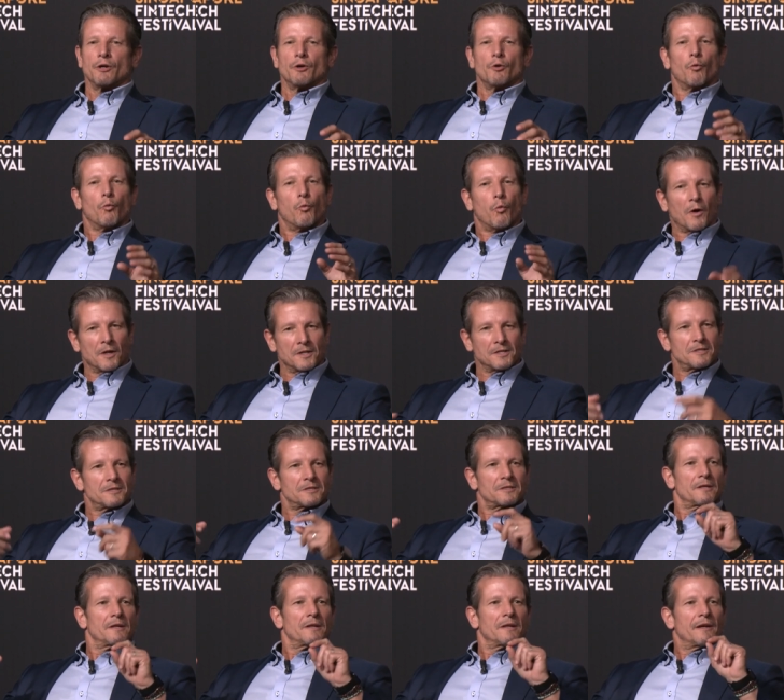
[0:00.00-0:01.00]

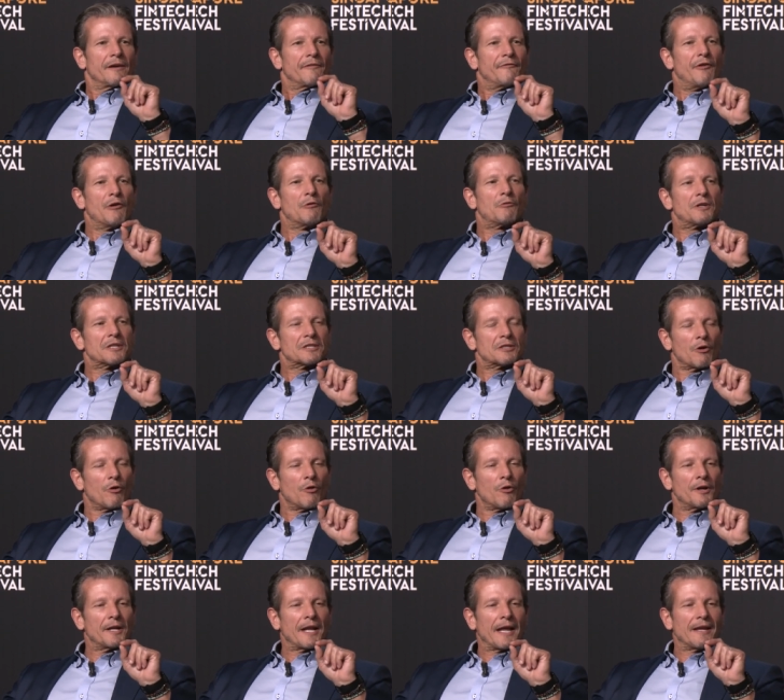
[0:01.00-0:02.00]
once, focus
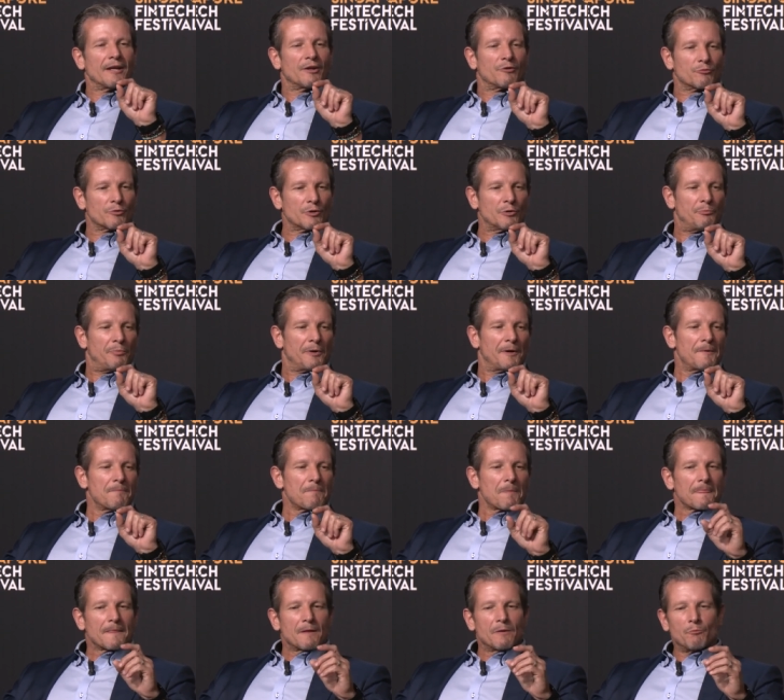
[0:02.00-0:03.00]
on a group
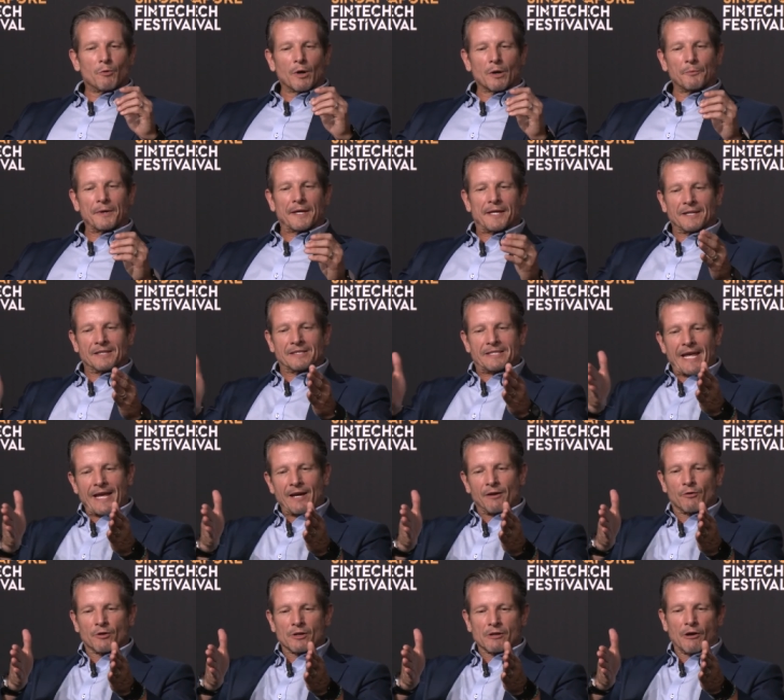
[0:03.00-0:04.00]
where we can
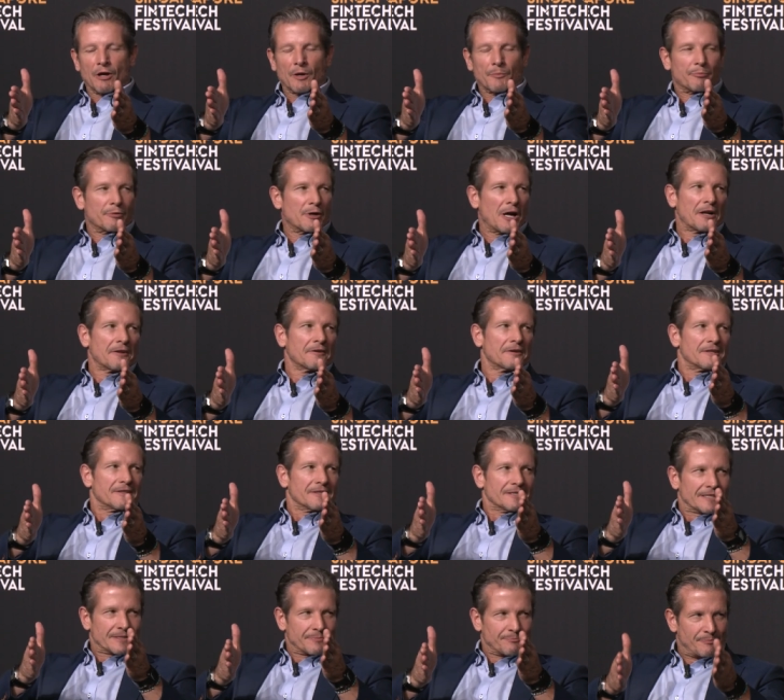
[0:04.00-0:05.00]
tailor our
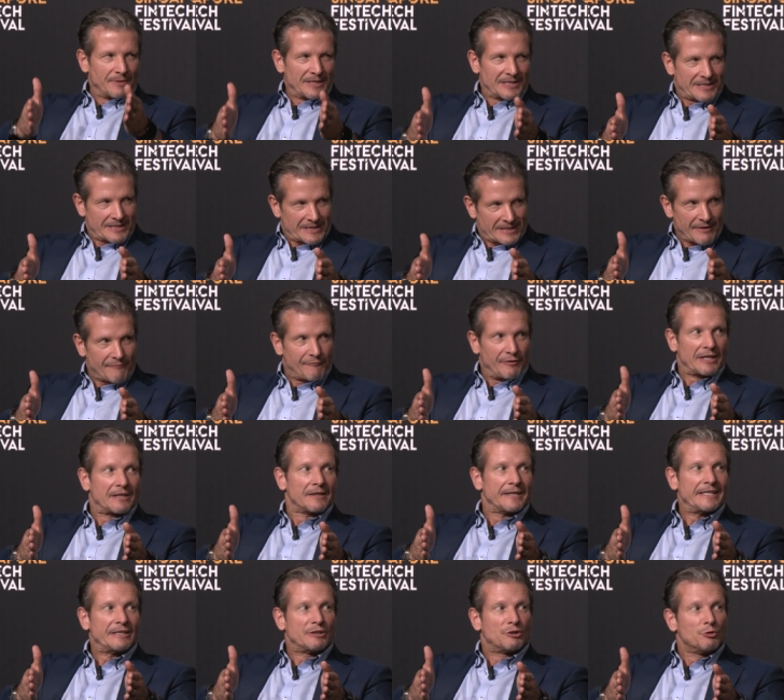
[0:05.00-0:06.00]
product
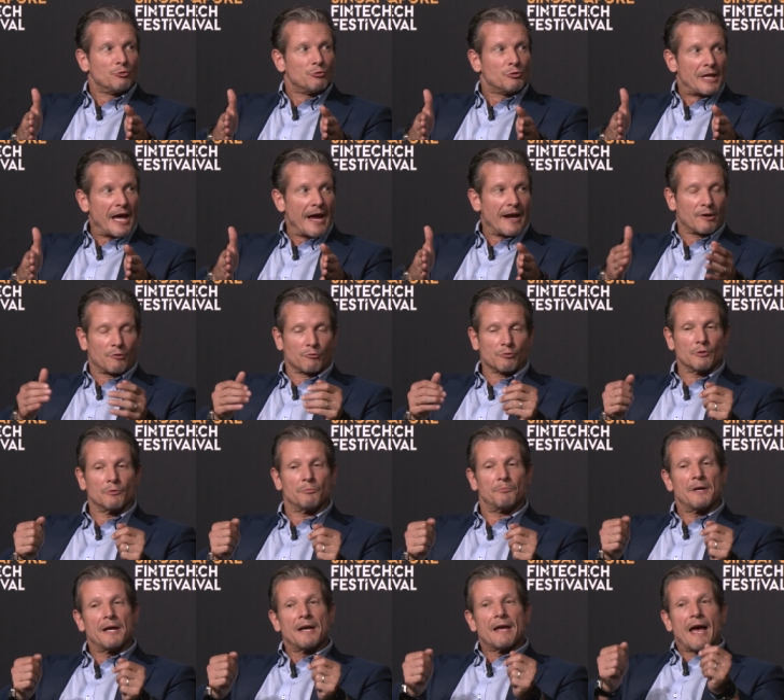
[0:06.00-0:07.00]
specifically to that
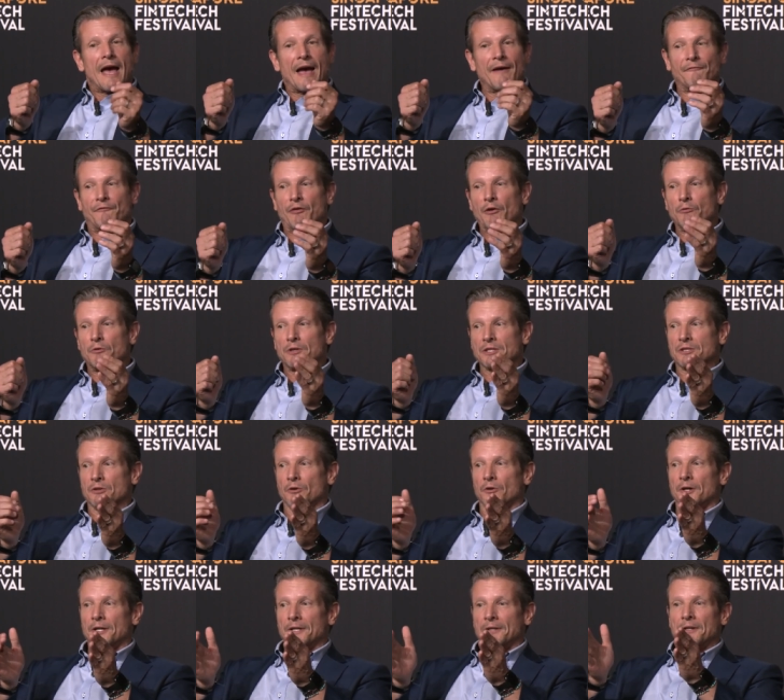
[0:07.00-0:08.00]
group and focus
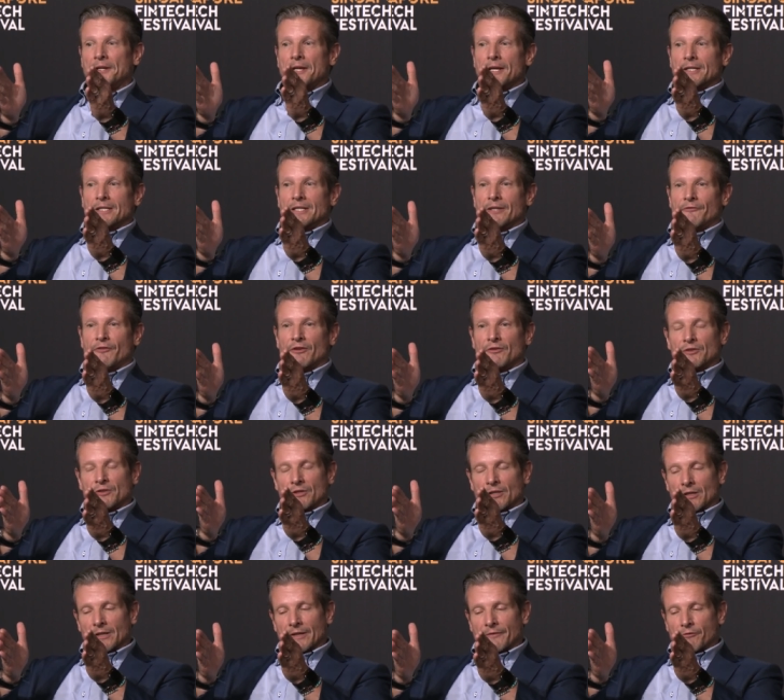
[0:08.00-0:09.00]
on
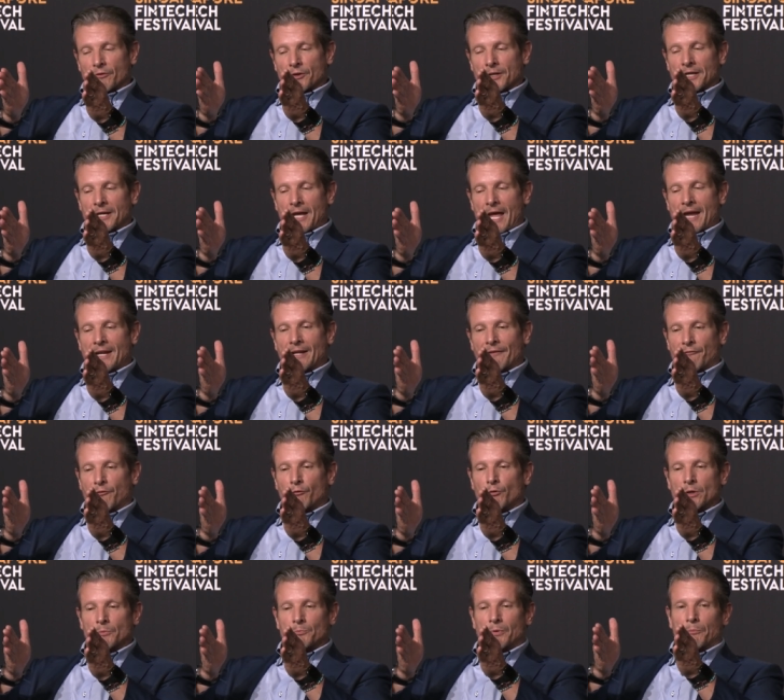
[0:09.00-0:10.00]
delivering an
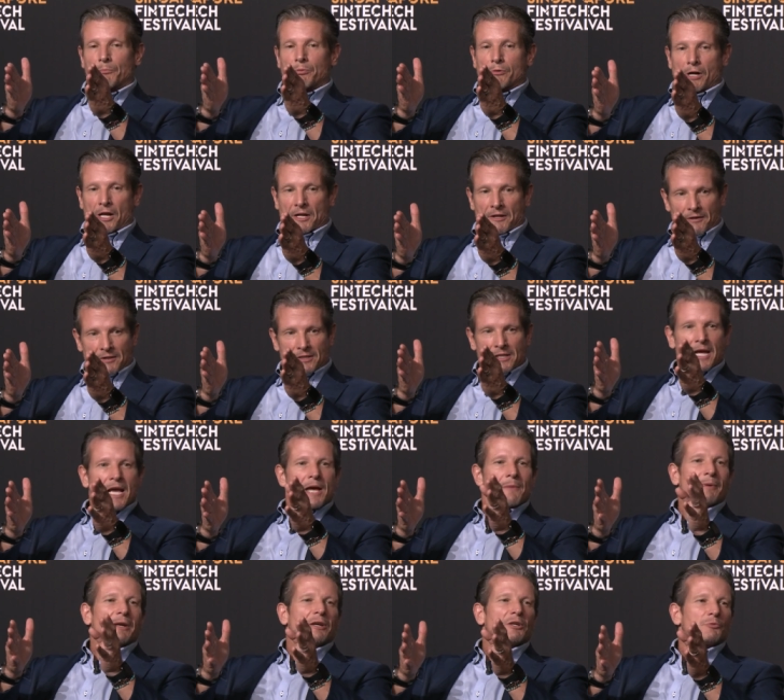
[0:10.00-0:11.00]
affordable product
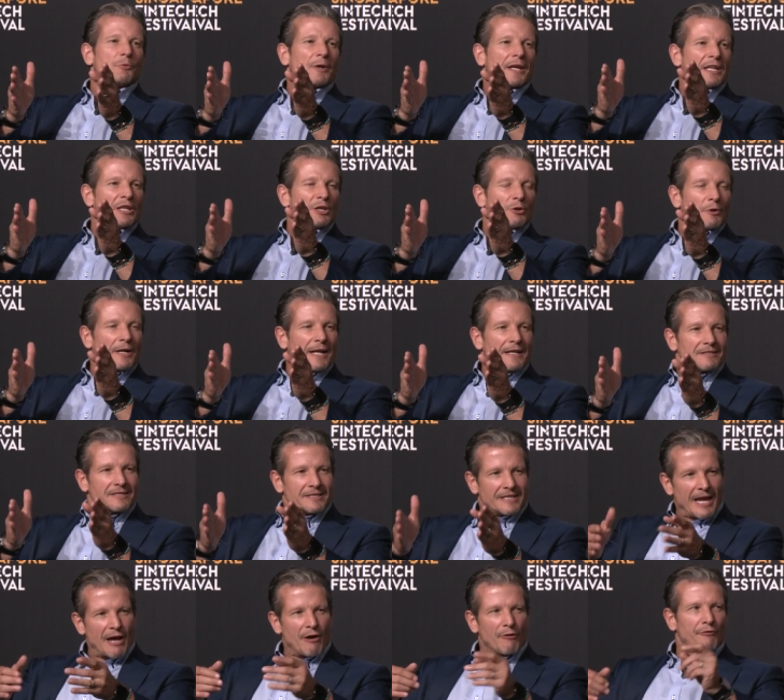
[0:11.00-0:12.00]
because we can do it at
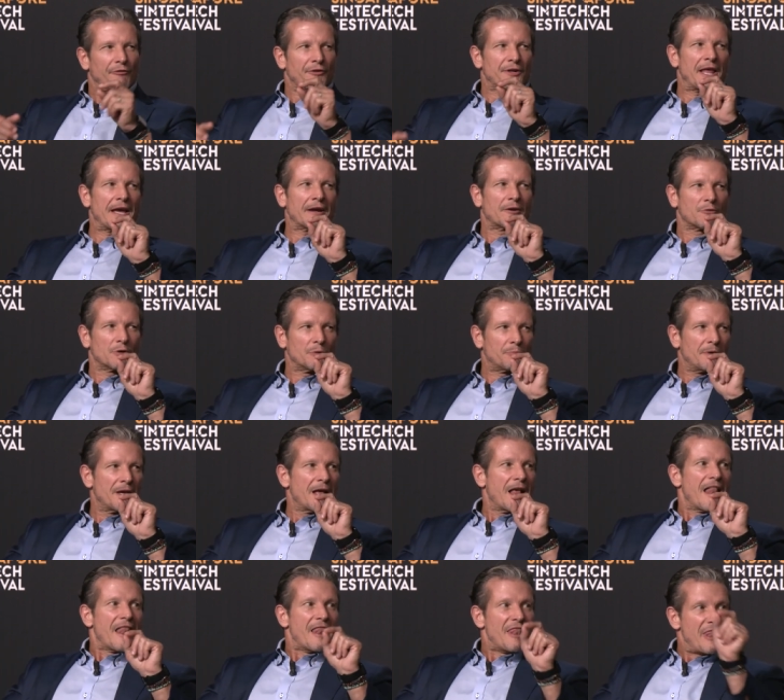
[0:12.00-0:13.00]
scale for that group.
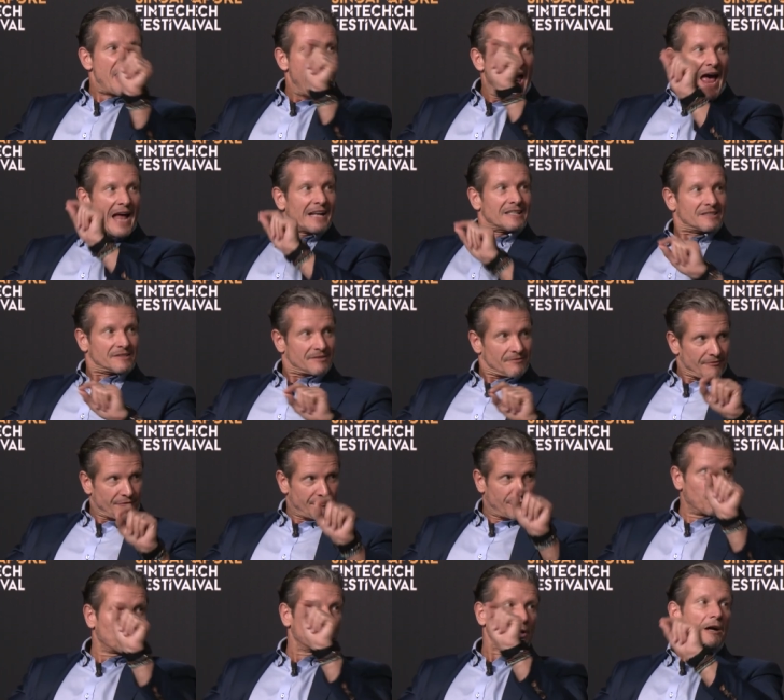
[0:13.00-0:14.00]
That,
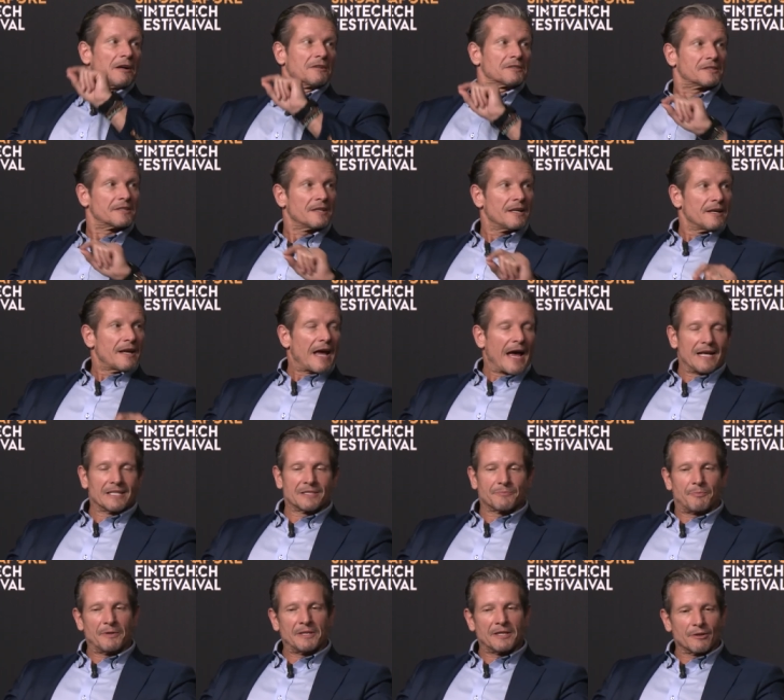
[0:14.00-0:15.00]
for us, has
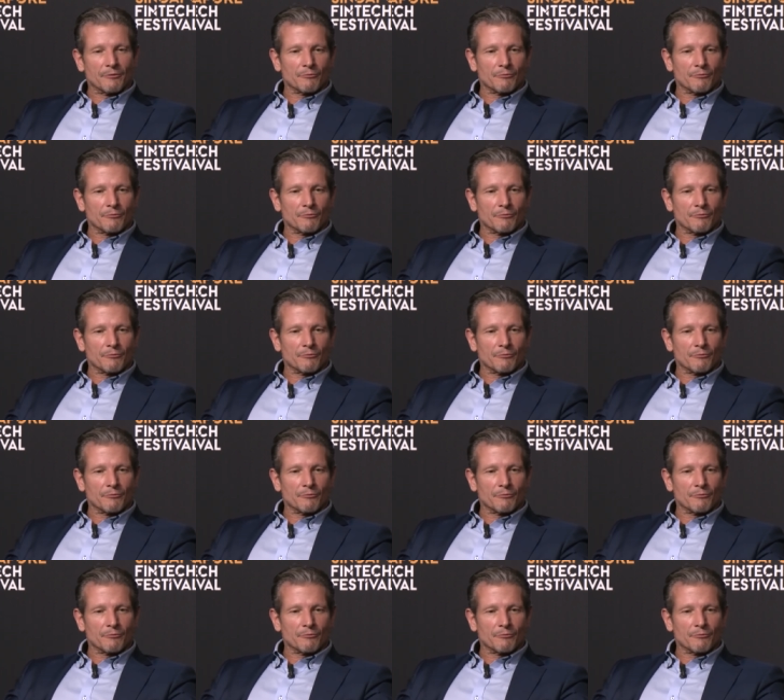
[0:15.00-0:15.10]
been the